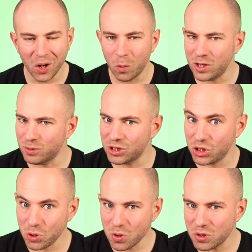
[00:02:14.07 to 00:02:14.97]
which was
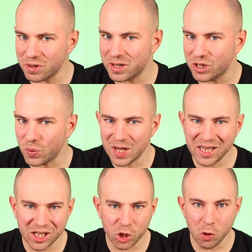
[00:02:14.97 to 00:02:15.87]

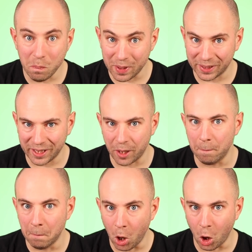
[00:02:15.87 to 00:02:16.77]
$222 billion
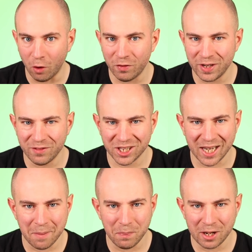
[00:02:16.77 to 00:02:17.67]
more than in the
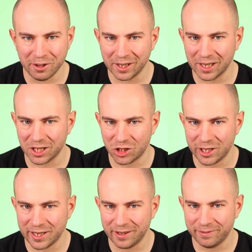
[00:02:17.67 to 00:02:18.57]
same period last year.